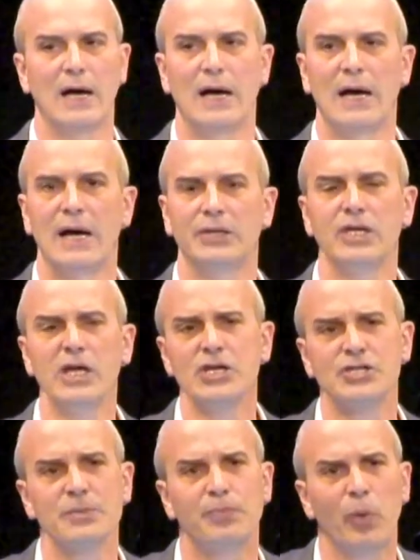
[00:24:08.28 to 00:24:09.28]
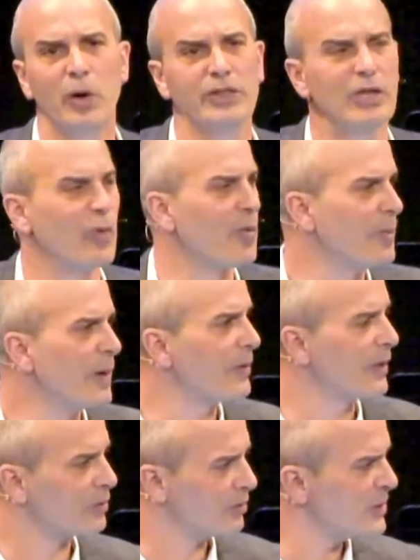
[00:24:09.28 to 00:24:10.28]
I think it's important that we remember
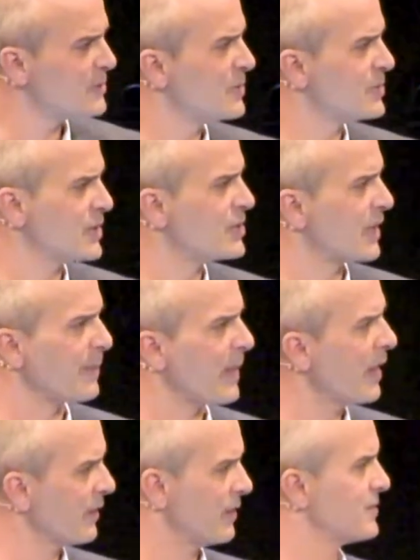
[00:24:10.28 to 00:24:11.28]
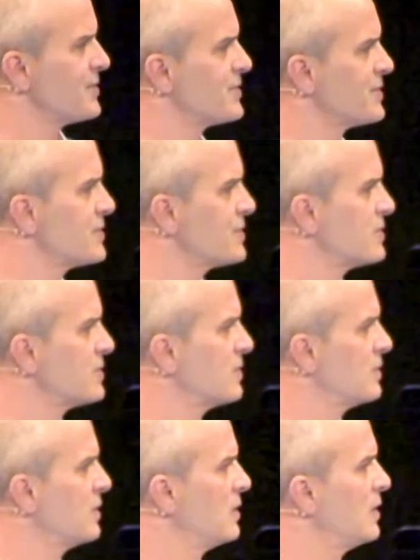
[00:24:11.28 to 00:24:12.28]
that Christmas isn't about us.
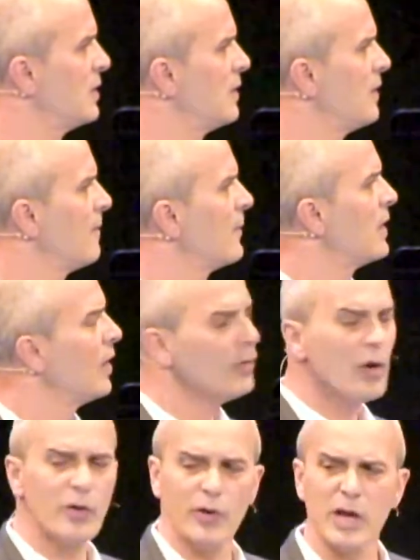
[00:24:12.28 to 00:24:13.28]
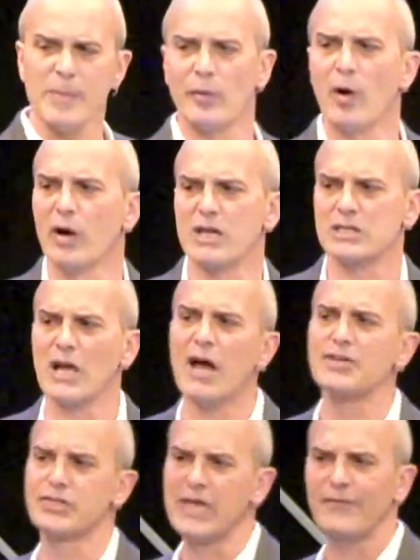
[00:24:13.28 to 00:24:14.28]
No, no, don't get me wrong, it's
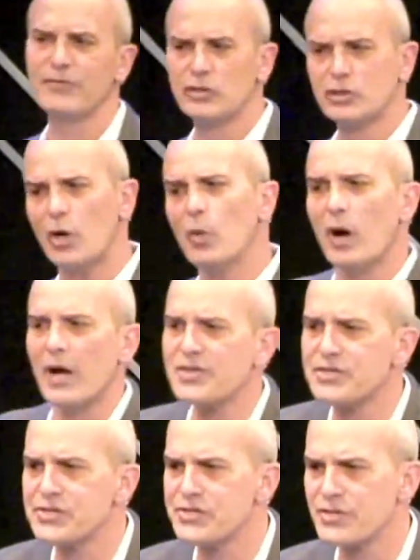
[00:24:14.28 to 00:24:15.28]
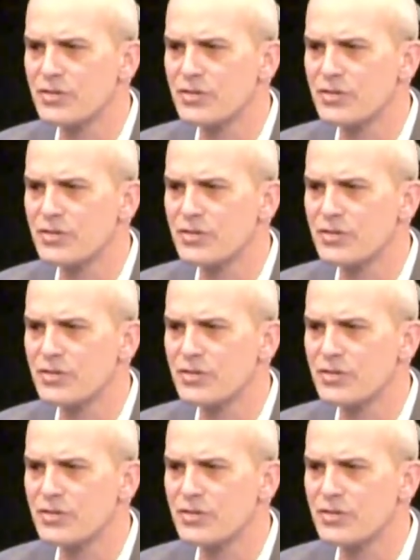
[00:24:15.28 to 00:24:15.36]
God's gift to us.